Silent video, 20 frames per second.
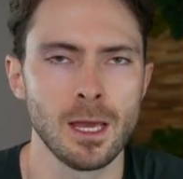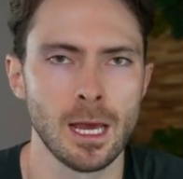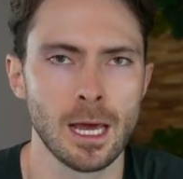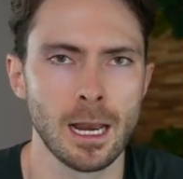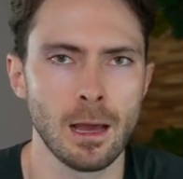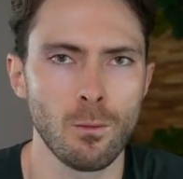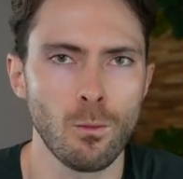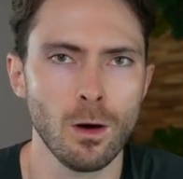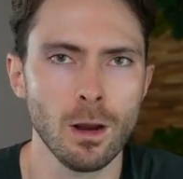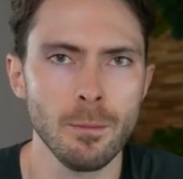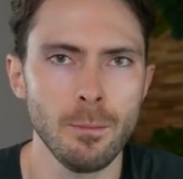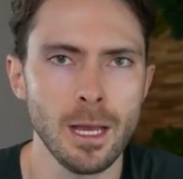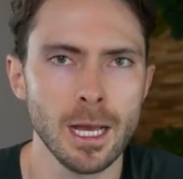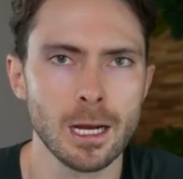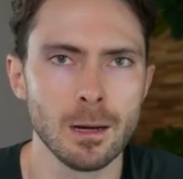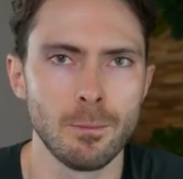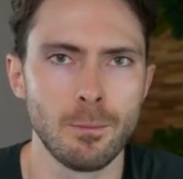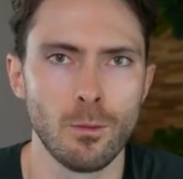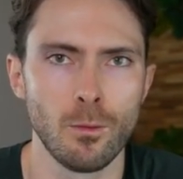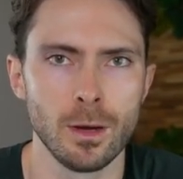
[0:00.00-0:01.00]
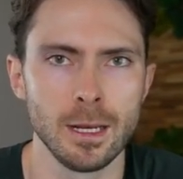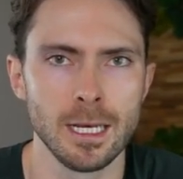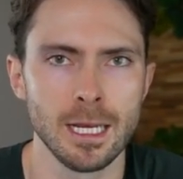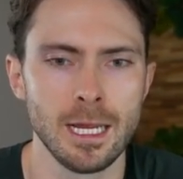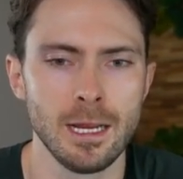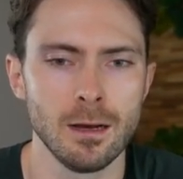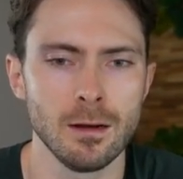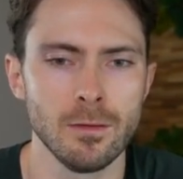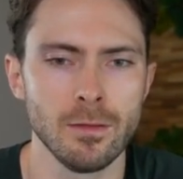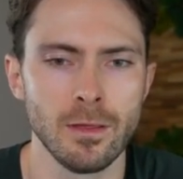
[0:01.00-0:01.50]
And I want to make a point
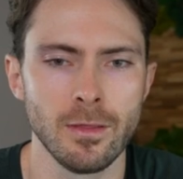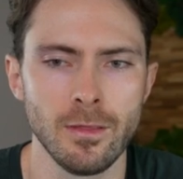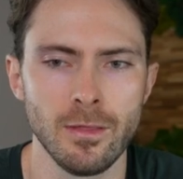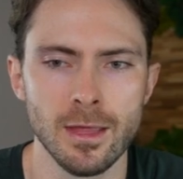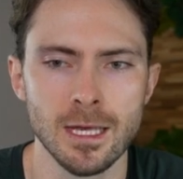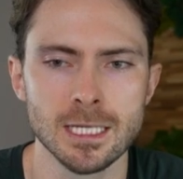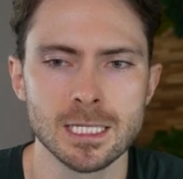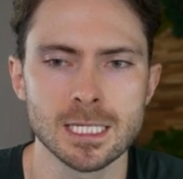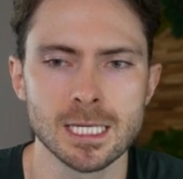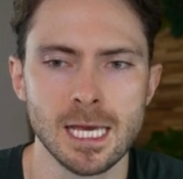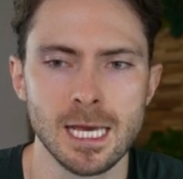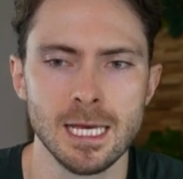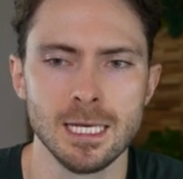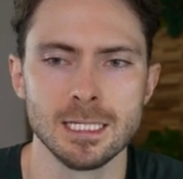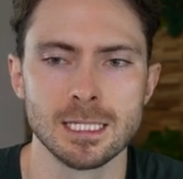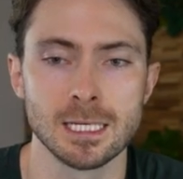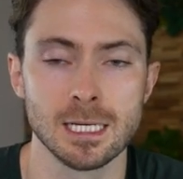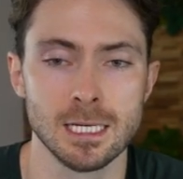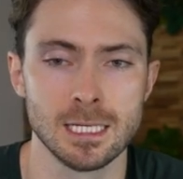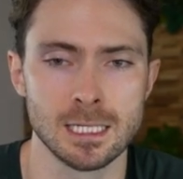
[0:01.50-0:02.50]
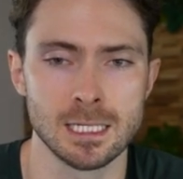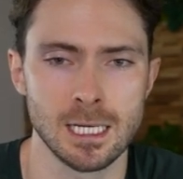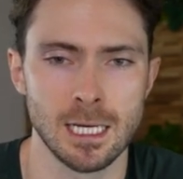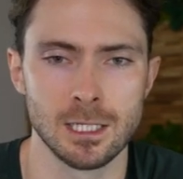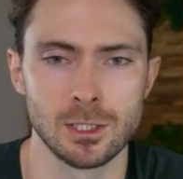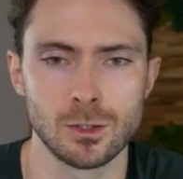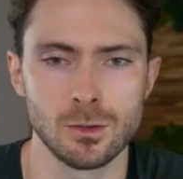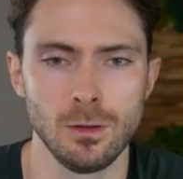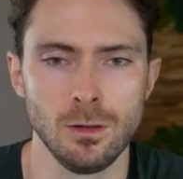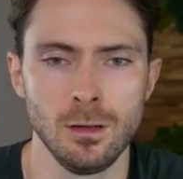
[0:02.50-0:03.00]
here that this is
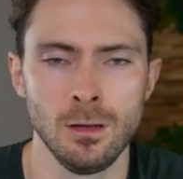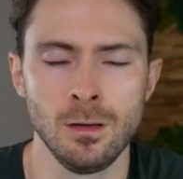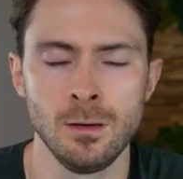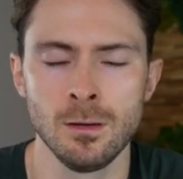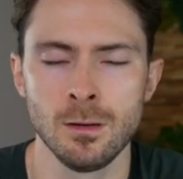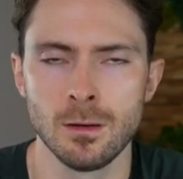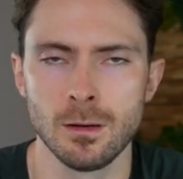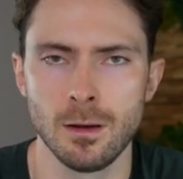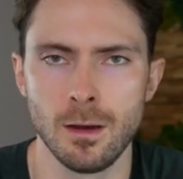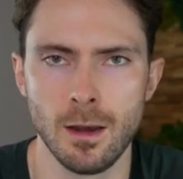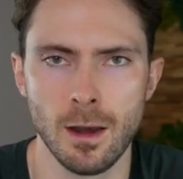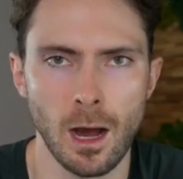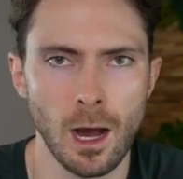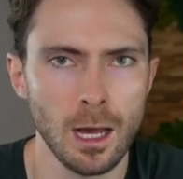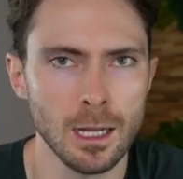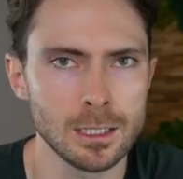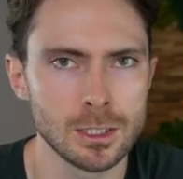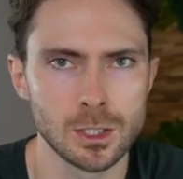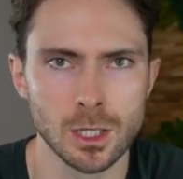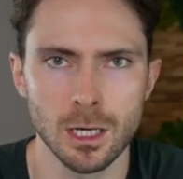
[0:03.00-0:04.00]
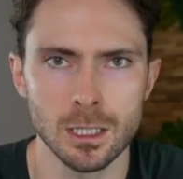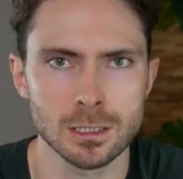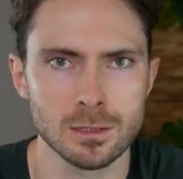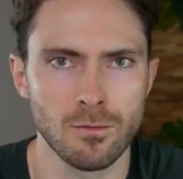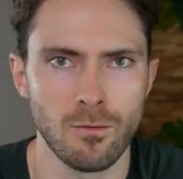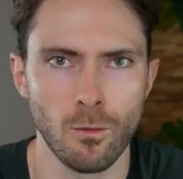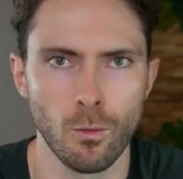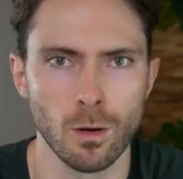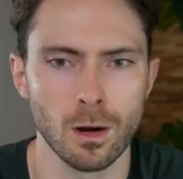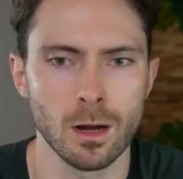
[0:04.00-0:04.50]
essential, not just
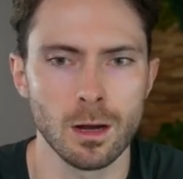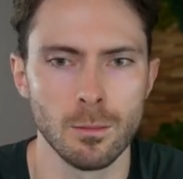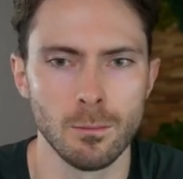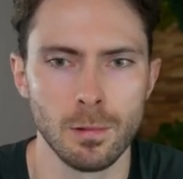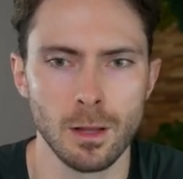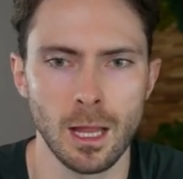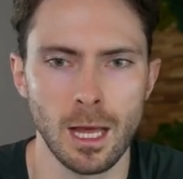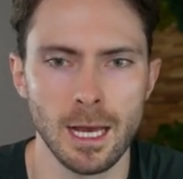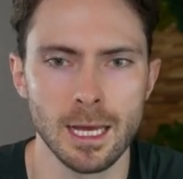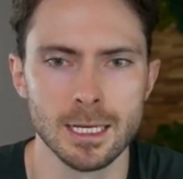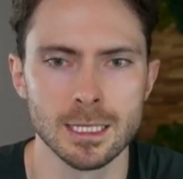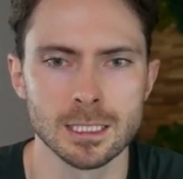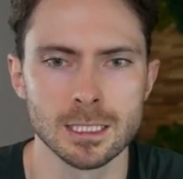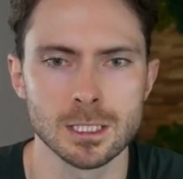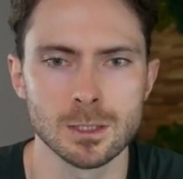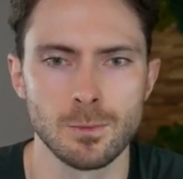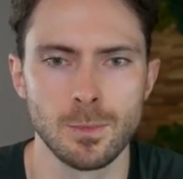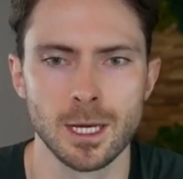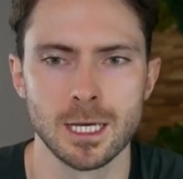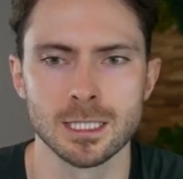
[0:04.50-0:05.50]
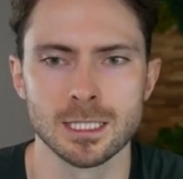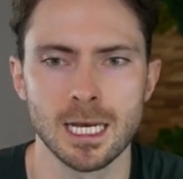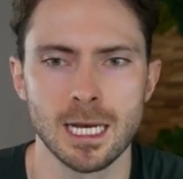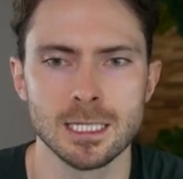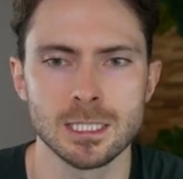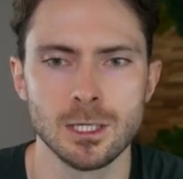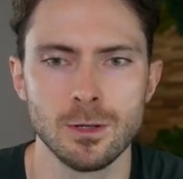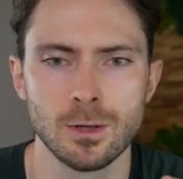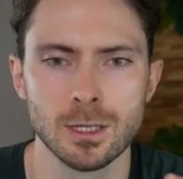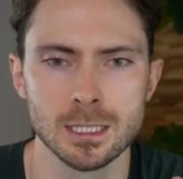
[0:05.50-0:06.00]
for compliance, because
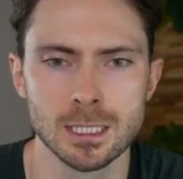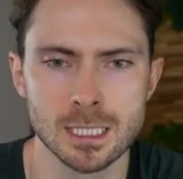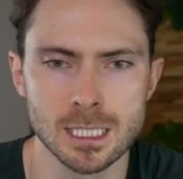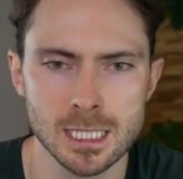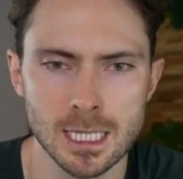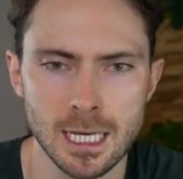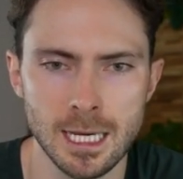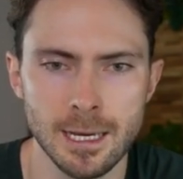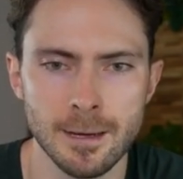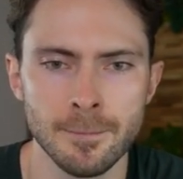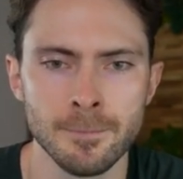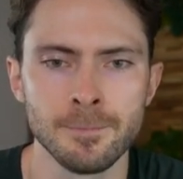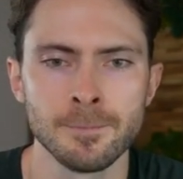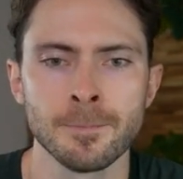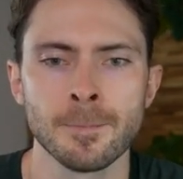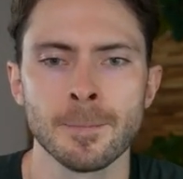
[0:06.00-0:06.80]
as you can see,